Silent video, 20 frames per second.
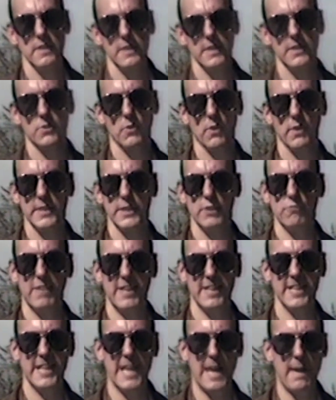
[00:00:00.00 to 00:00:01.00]
It's got the
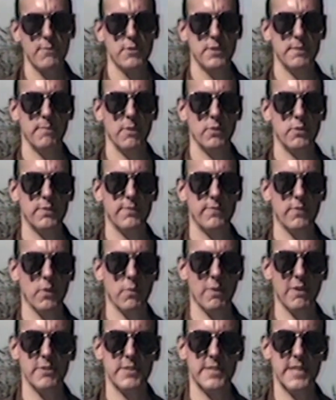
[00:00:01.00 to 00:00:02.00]
dreaded capstan motor fault
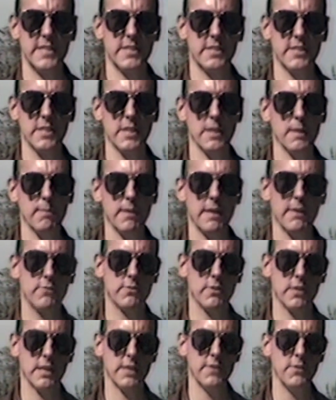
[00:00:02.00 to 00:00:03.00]
where it seizes up
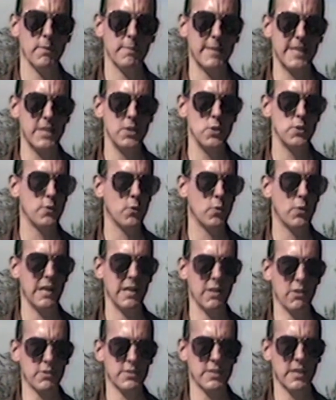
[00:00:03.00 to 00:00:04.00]
after not being used for quite a
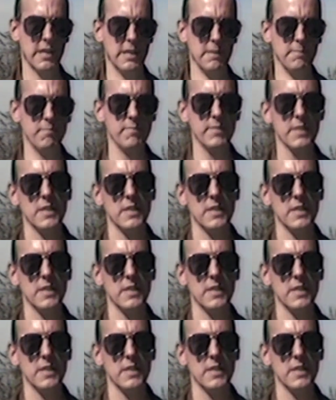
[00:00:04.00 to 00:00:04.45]
long time.